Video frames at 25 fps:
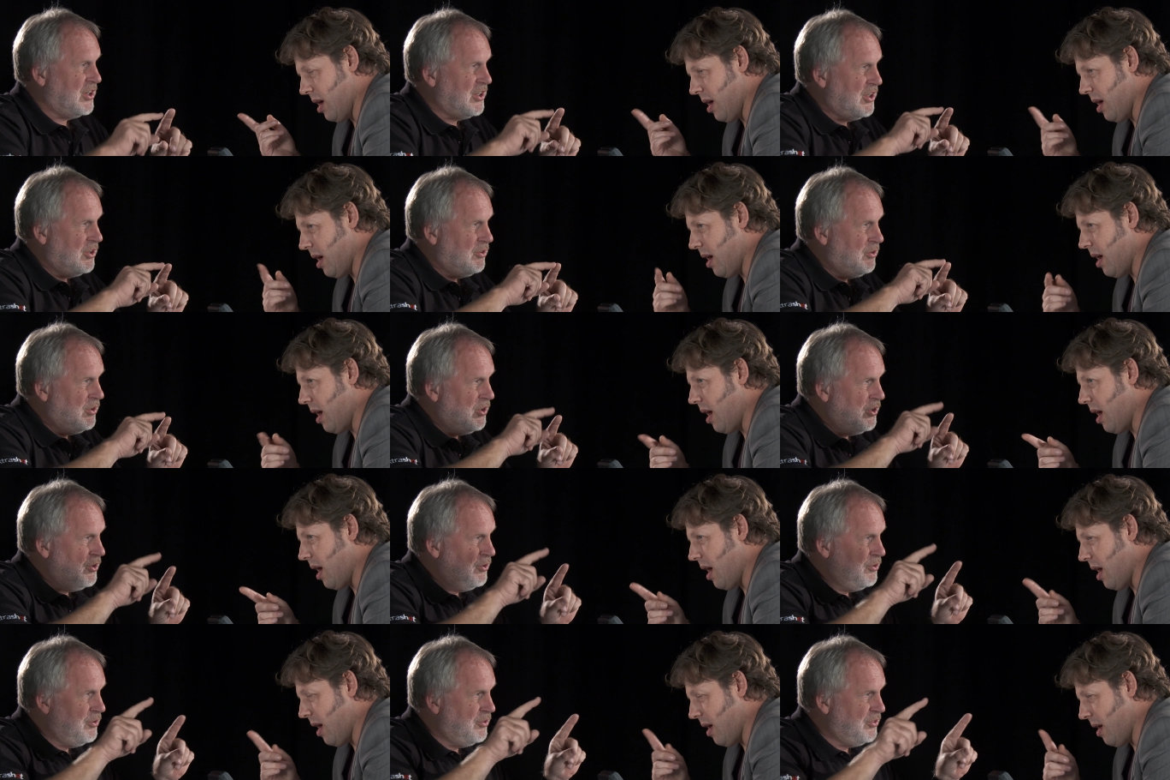Speaker 1: are you
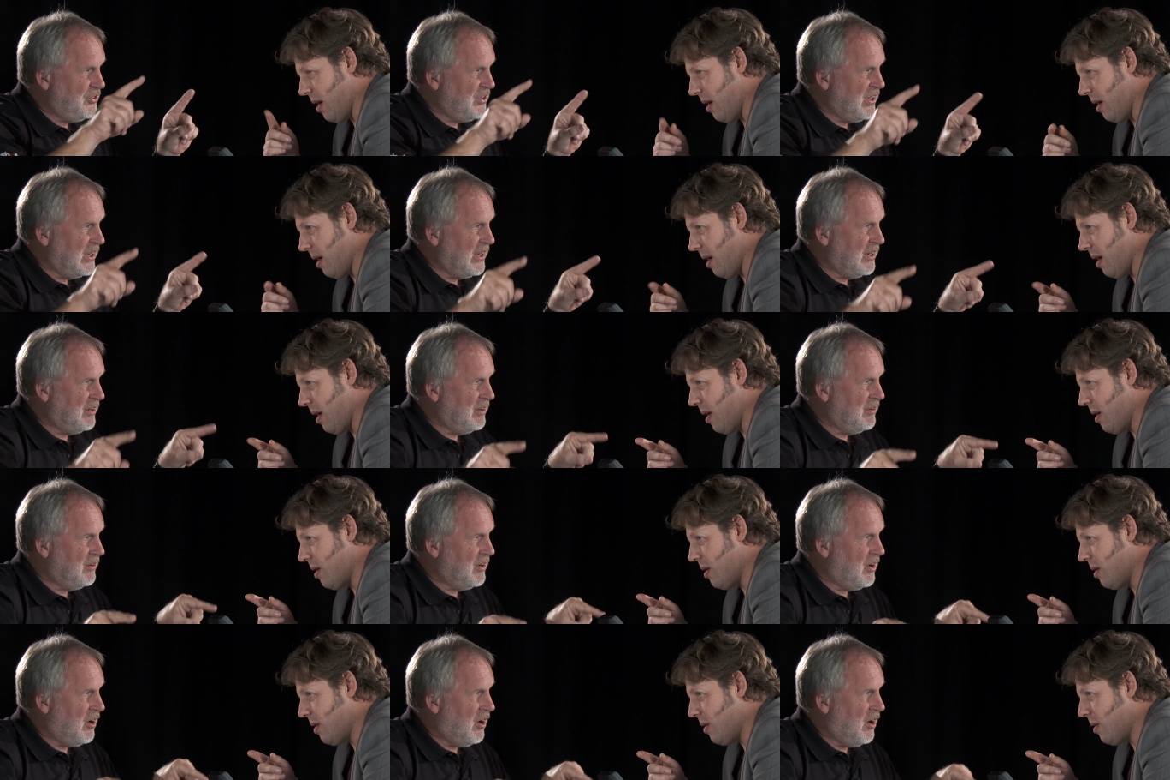
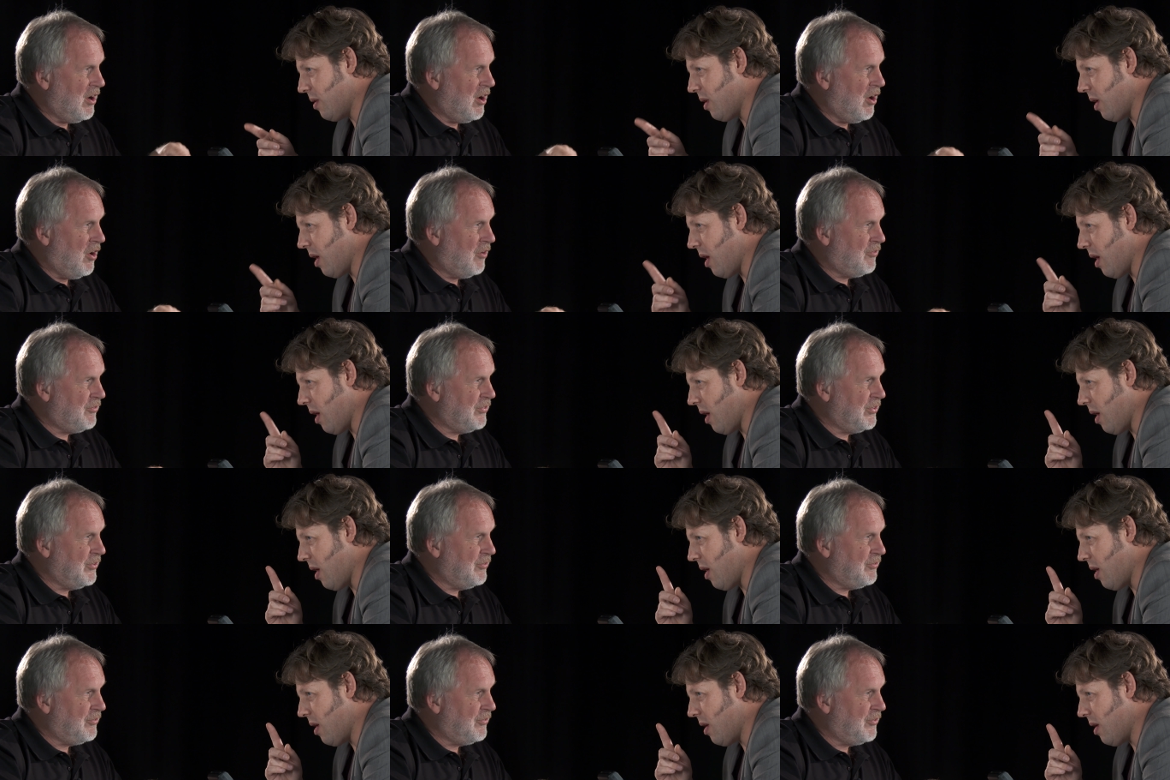losing
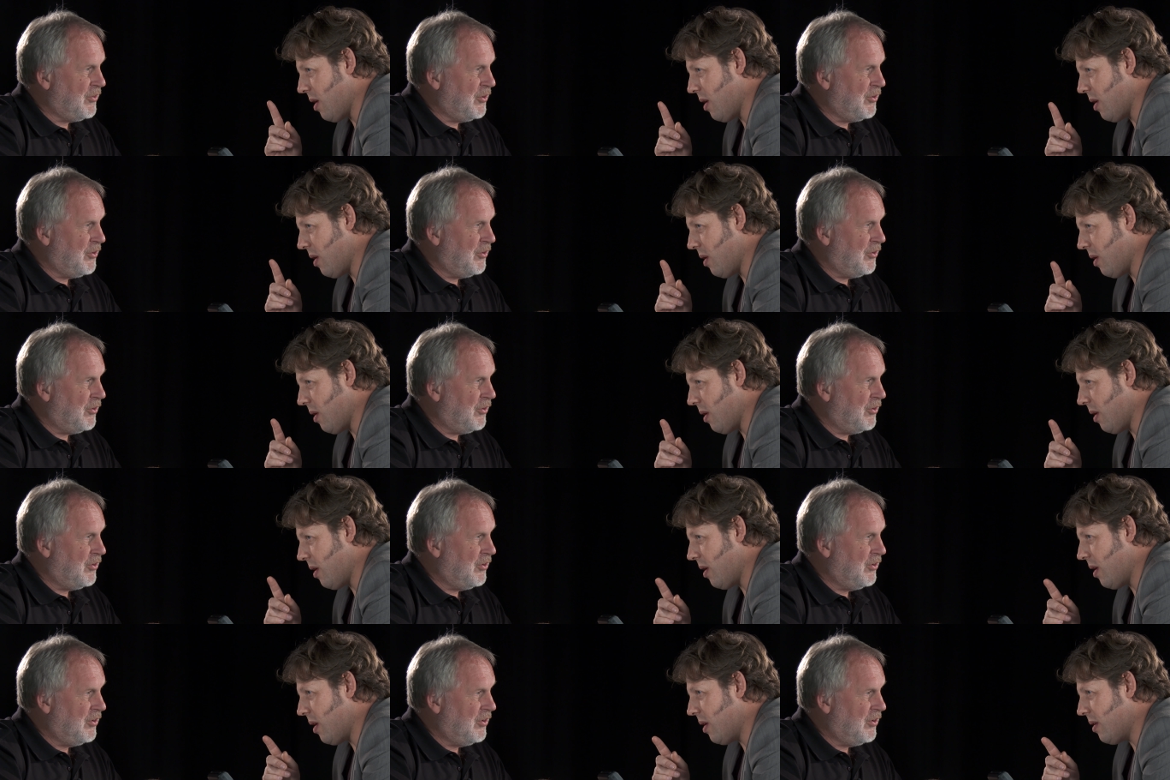off the
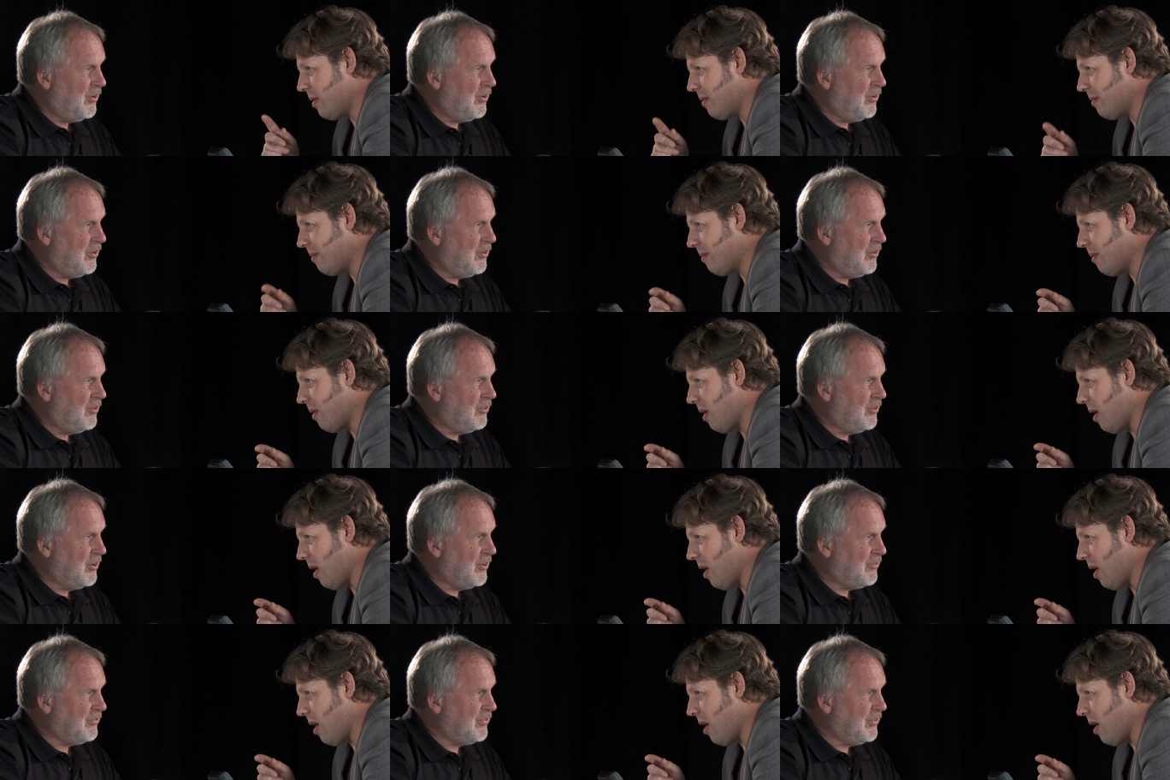four
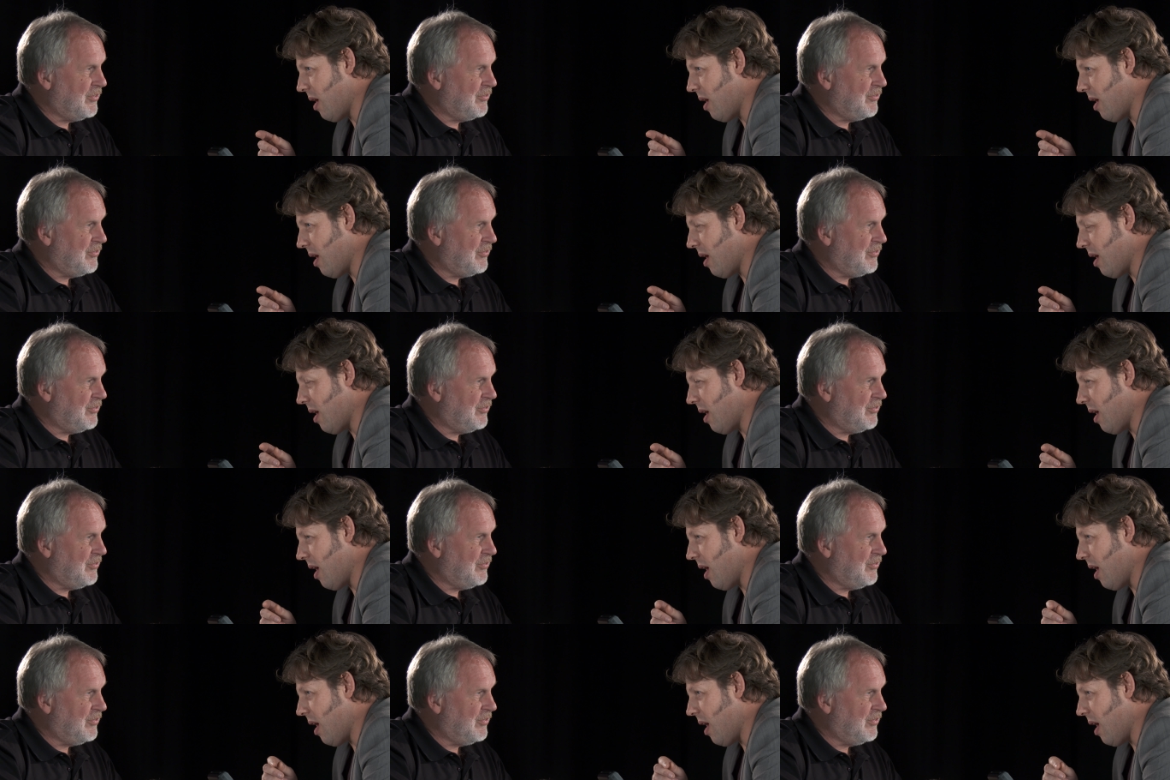or off the...
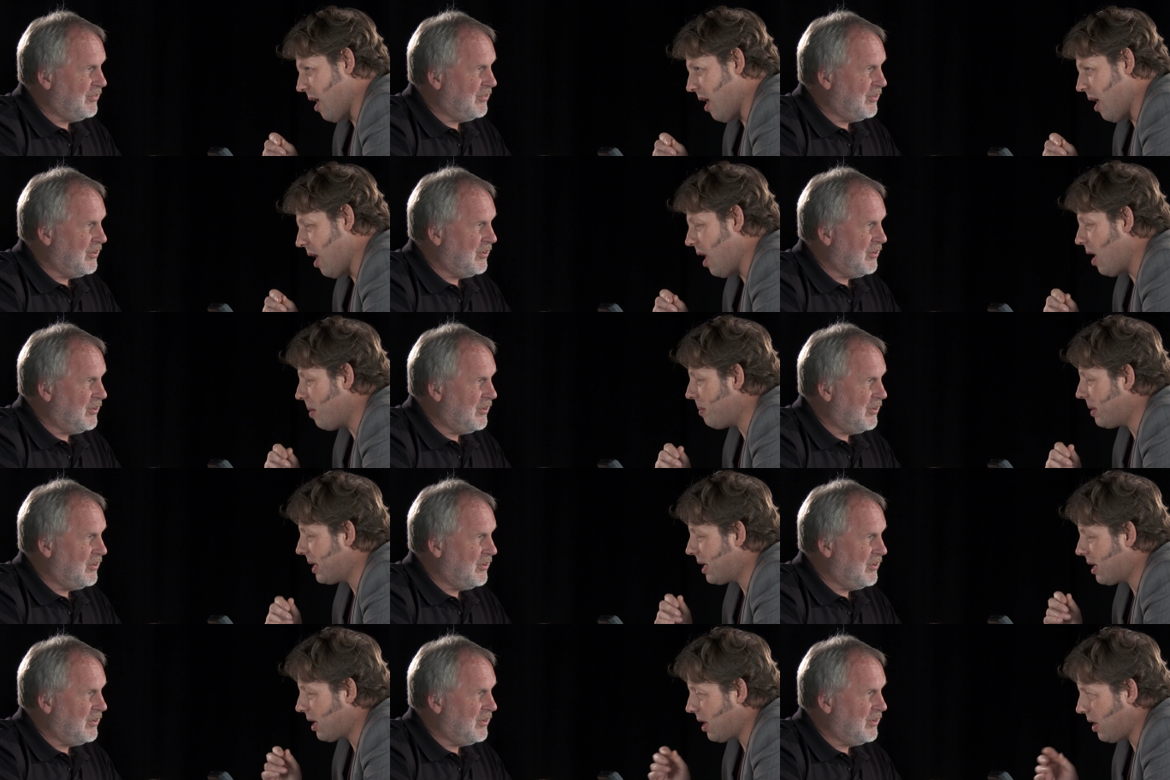F
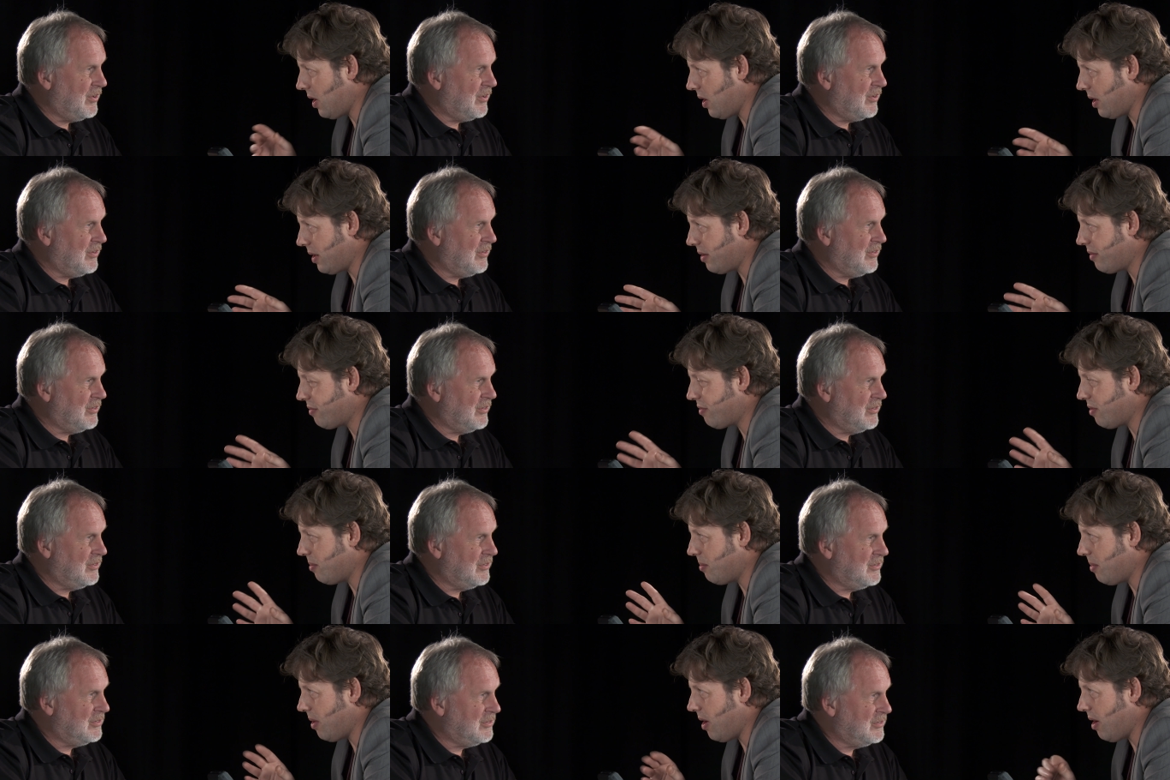
Speaker 2: I'm
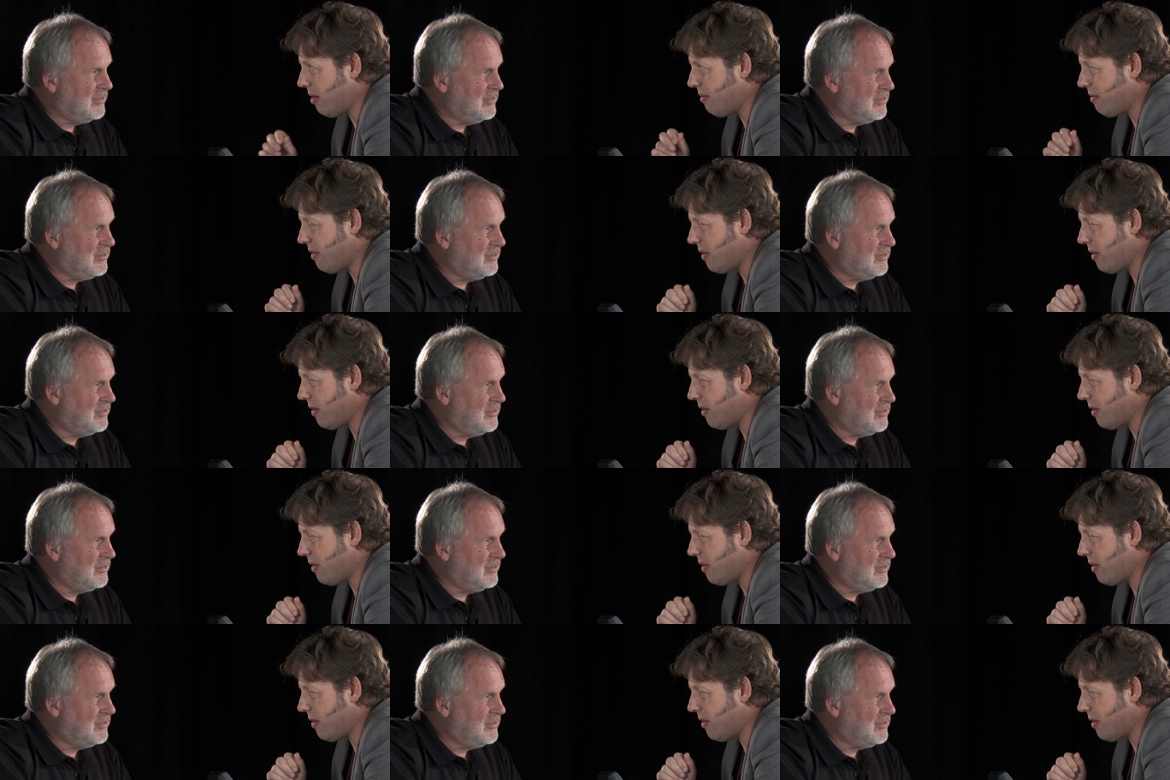inclined from our